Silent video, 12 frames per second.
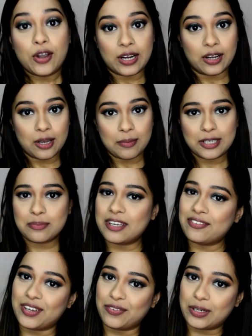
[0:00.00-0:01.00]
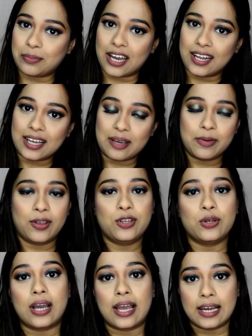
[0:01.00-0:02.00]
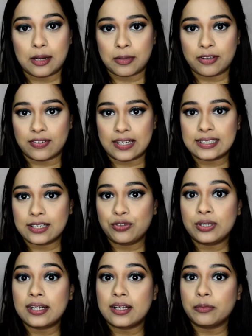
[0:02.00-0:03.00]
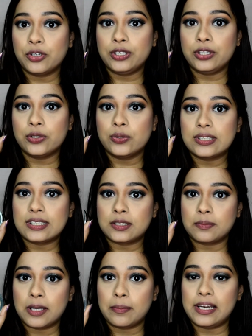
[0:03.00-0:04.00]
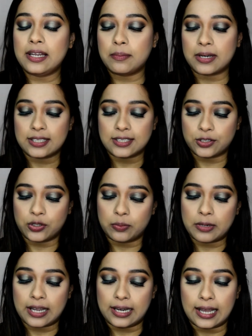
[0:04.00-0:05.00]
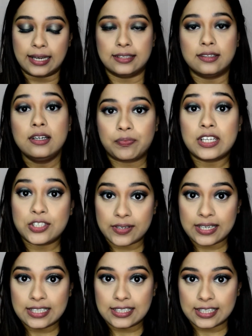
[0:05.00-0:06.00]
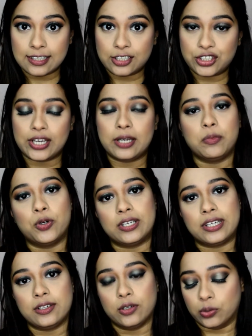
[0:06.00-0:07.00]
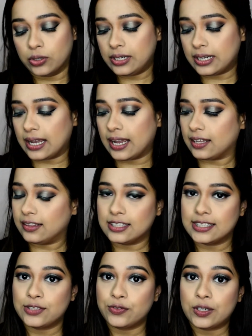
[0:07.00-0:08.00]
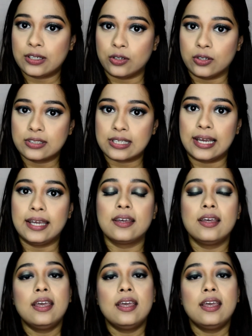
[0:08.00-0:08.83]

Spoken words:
now coming to my favorite part, I'm going to highlight my face, and for that I'm going to use this Maybelline Master Chrome highlighter. This one is in the shade Molten Gold, and this is what it looks like.